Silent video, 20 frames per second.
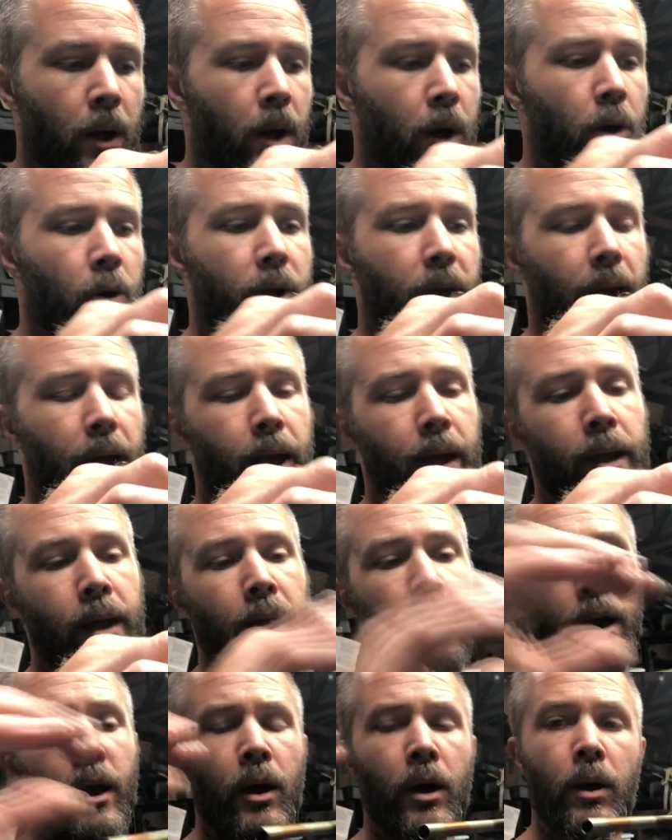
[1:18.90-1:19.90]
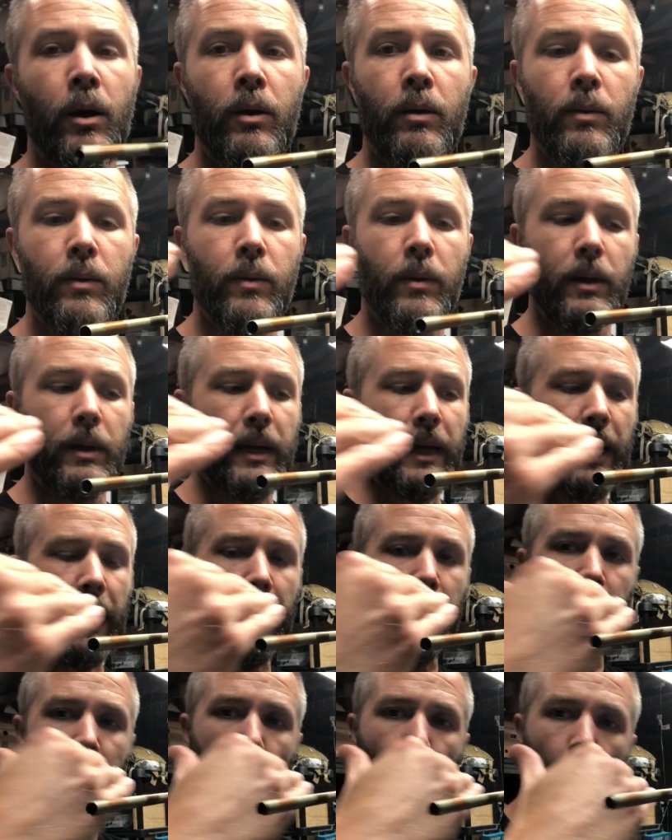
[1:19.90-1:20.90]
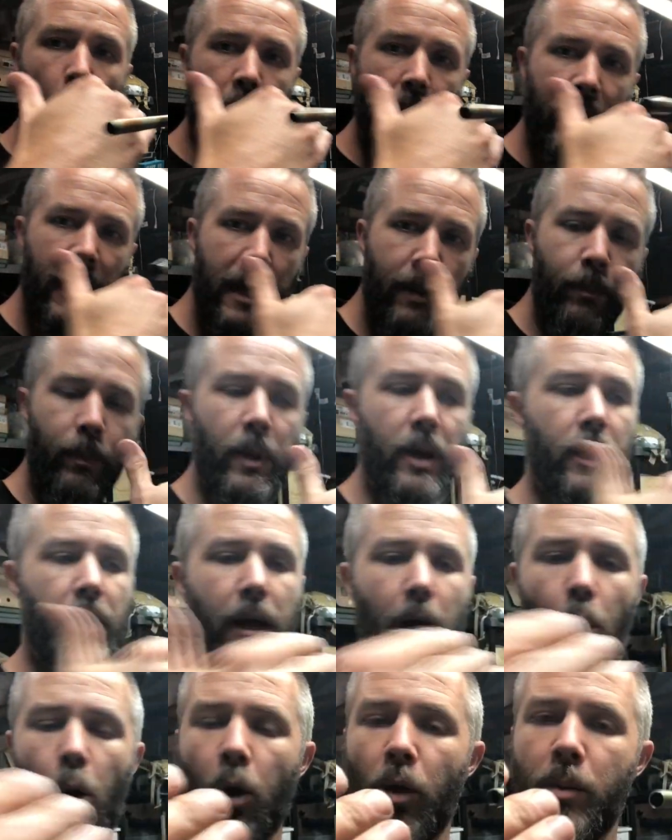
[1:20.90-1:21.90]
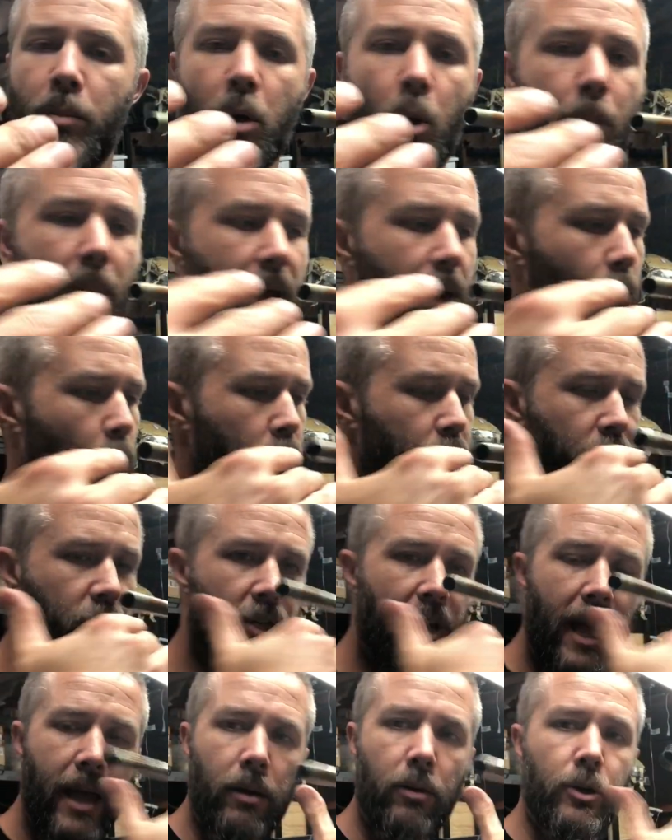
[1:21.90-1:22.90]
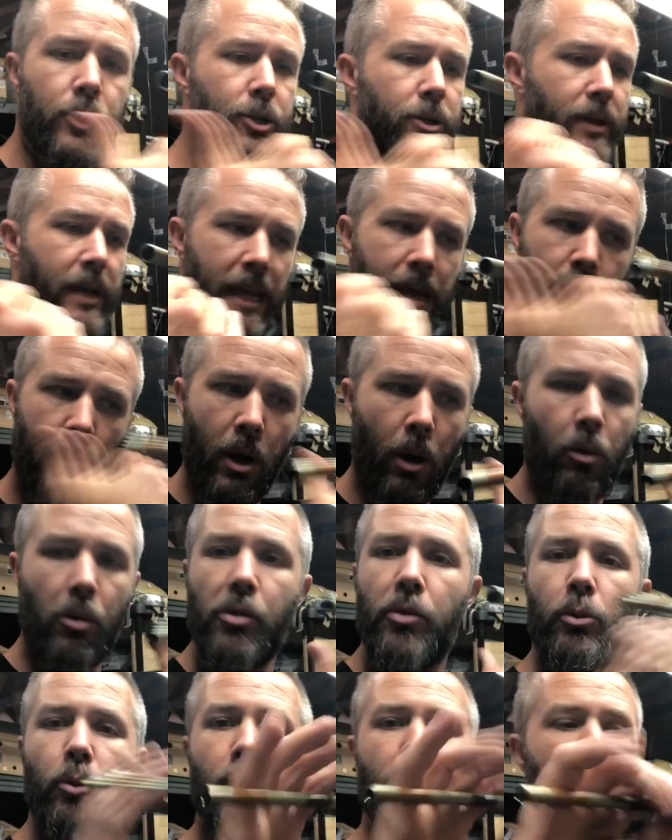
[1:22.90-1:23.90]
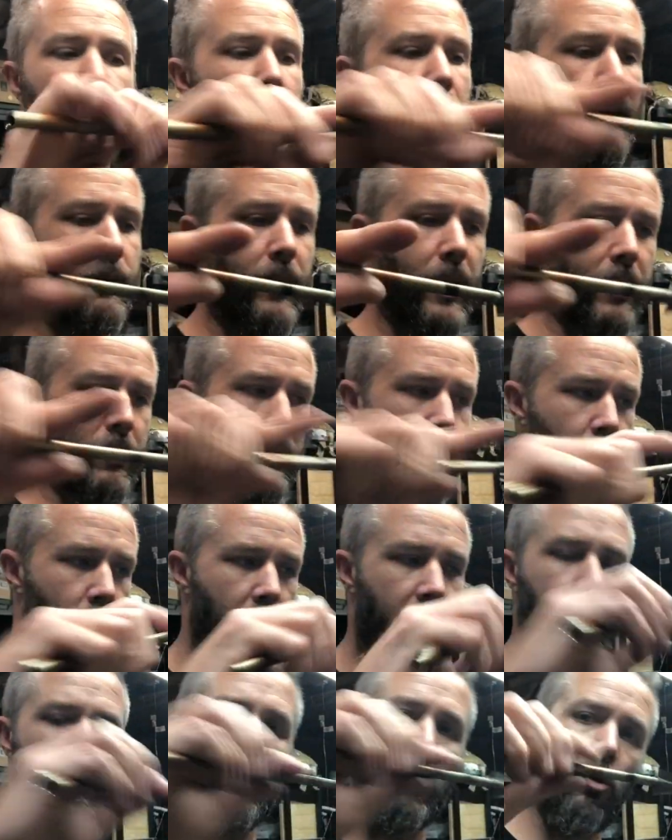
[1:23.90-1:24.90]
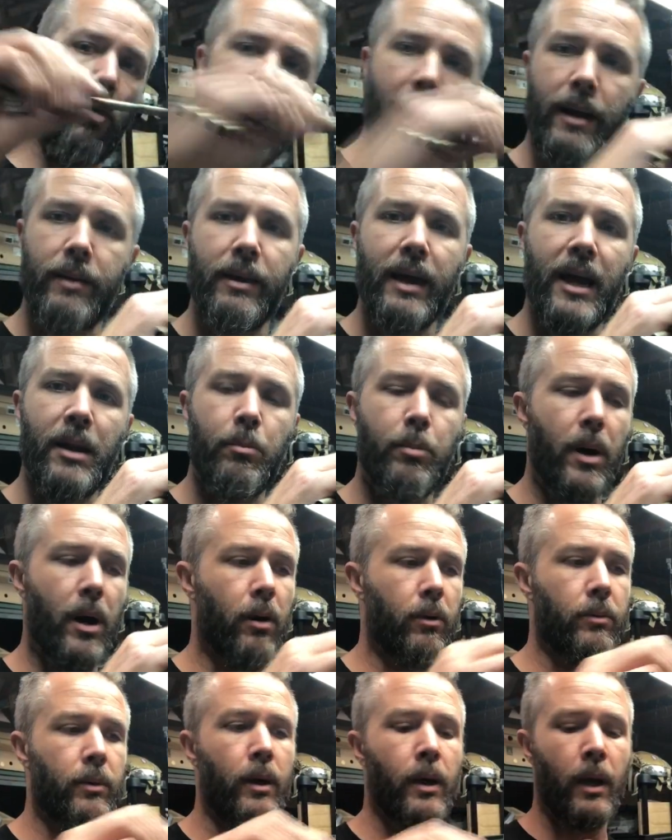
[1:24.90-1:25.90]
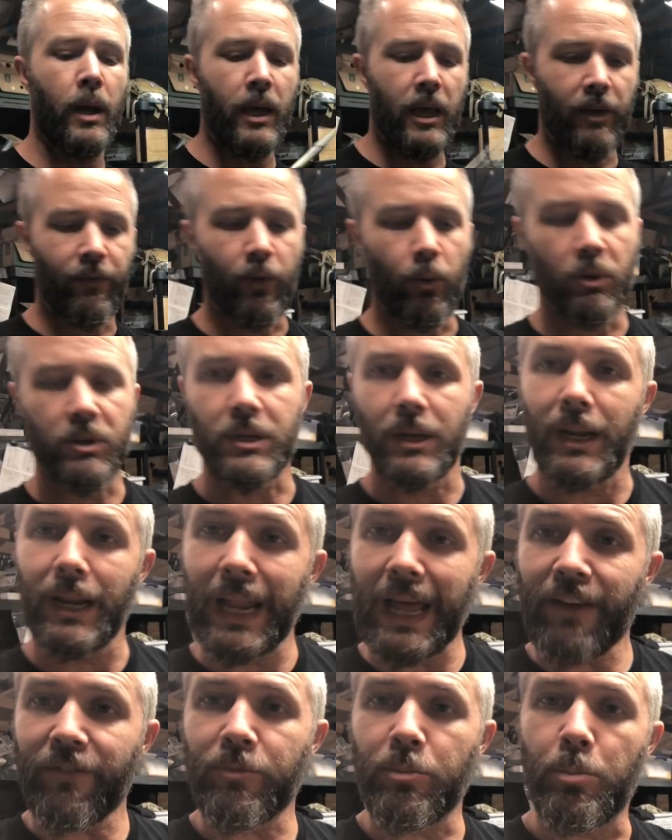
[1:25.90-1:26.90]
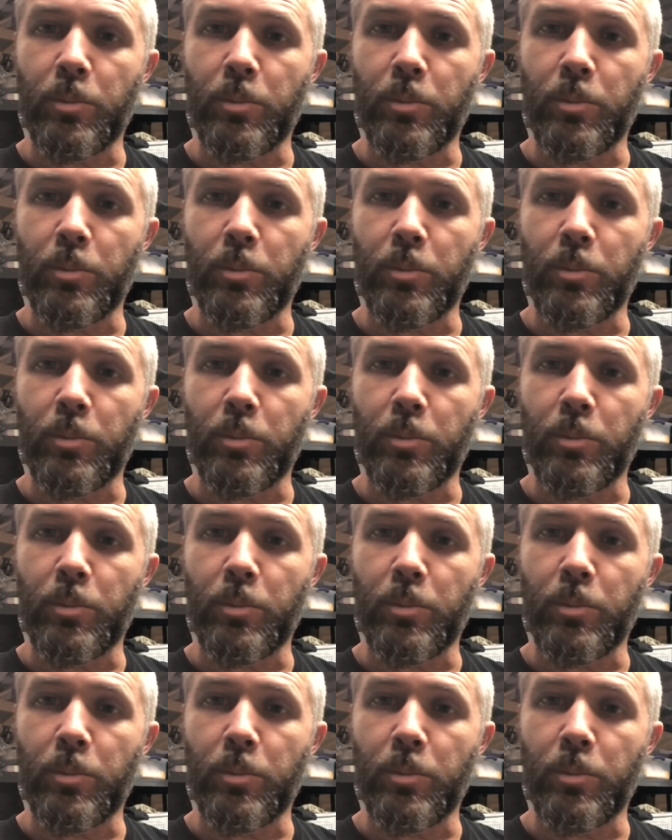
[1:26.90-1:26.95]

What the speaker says: okay, it will keep it, all the momentum will just keep going through that and crack that bone. If it was a left